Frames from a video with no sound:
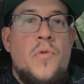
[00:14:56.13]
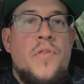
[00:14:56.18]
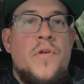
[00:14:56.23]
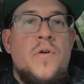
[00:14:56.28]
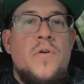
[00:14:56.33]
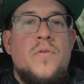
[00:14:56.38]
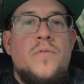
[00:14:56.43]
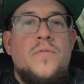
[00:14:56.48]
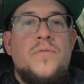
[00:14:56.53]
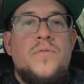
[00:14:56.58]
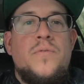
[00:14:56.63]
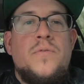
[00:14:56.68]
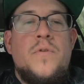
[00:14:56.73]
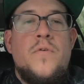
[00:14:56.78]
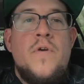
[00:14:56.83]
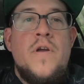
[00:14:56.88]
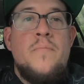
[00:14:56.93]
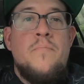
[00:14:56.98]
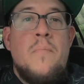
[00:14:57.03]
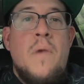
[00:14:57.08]
they're
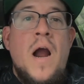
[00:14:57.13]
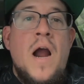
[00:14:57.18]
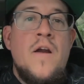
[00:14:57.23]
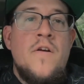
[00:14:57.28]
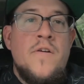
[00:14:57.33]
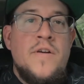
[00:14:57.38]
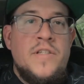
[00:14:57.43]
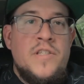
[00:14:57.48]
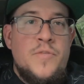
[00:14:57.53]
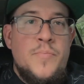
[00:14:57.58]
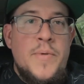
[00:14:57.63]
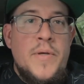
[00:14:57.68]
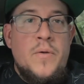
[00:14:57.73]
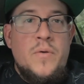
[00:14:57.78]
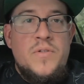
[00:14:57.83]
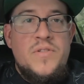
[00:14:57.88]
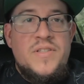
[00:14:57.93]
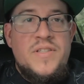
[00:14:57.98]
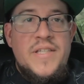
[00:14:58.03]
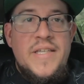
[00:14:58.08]
admiring to be able
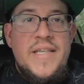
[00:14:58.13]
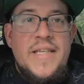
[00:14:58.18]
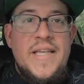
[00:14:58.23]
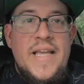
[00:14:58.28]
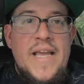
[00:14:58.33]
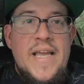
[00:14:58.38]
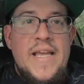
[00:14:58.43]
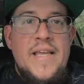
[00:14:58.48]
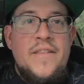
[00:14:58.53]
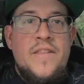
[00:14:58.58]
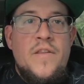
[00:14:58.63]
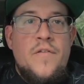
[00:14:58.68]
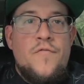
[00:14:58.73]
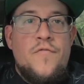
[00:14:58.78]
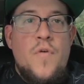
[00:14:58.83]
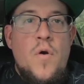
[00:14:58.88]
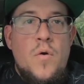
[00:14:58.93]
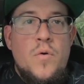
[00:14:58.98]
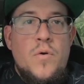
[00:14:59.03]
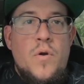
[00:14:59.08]
to see in the
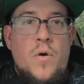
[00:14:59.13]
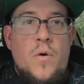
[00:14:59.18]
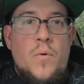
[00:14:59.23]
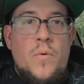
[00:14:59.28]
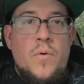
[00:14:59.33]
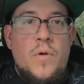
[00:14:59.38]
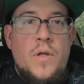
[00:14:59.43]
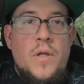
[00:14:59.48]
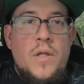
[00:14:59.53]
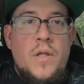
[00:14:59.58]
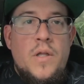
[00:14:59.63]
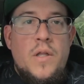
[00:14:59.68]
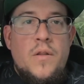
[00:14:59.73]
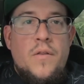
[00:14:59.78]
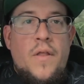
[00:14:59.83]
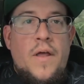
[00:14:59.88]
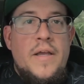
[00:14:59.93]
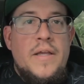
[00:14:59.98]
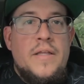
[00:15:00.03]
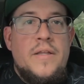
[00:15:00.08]
photo.
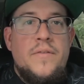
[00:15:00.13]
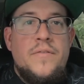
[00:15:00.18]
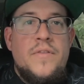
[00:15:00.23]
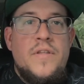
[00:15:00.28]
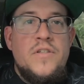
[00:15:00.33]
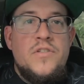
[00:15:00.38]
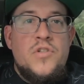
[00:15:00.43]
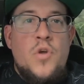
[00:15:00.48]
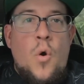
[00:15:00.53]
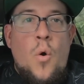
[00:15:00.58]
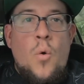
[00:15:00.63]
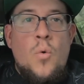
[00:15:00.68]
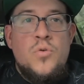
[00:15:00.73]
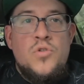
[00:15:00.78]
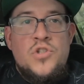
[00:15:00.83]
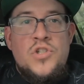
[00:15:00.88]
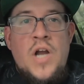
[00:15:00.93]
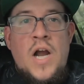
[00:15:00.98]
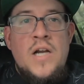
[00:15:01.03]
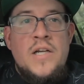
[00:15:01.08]
Like, this whole
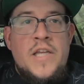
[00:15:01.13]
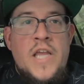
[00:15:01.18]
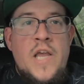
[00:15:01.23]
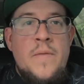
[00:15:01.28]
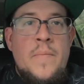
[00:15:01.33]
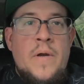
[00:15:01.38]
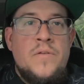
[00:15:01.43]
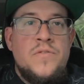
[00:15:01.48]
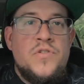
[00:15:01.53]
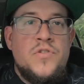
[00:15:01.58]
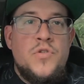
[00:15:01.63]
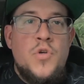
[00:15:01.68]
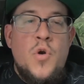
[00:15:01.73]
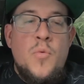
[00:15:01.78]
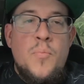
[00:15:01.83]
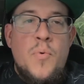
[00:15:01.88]
shot came out so